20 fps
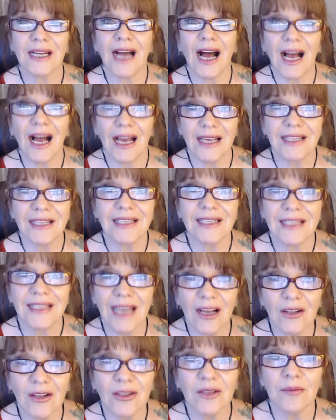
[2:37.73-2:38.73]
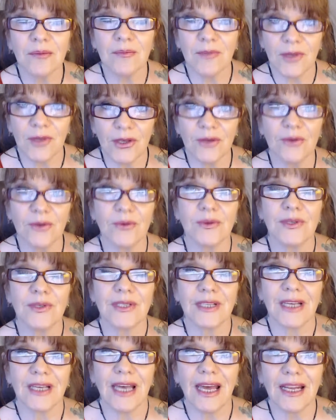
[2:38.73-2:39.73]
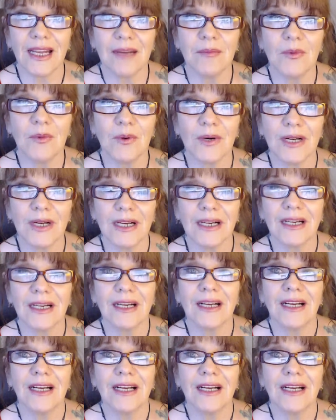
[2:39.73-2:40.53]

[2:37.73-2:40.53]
I seldom use anymore,